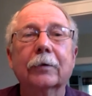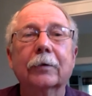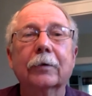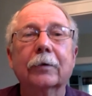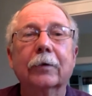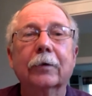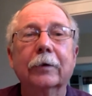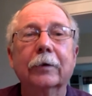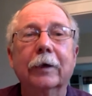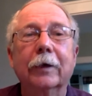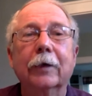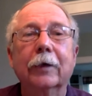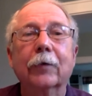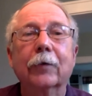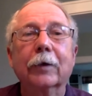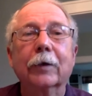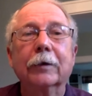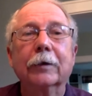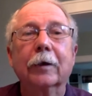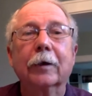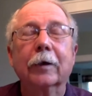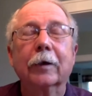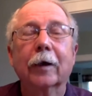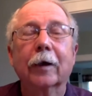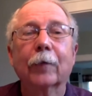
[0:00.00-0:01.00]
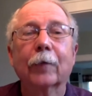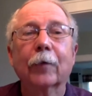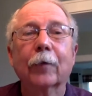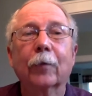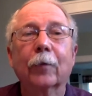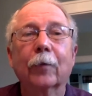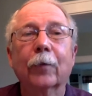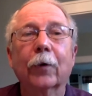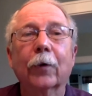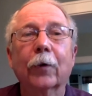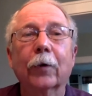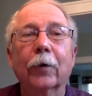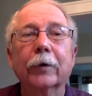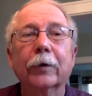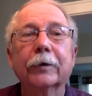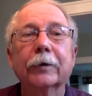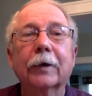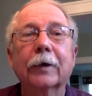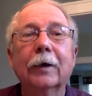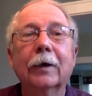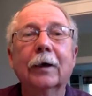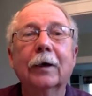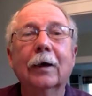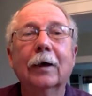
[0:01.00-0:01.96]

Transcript: to the decrease in the number of birds.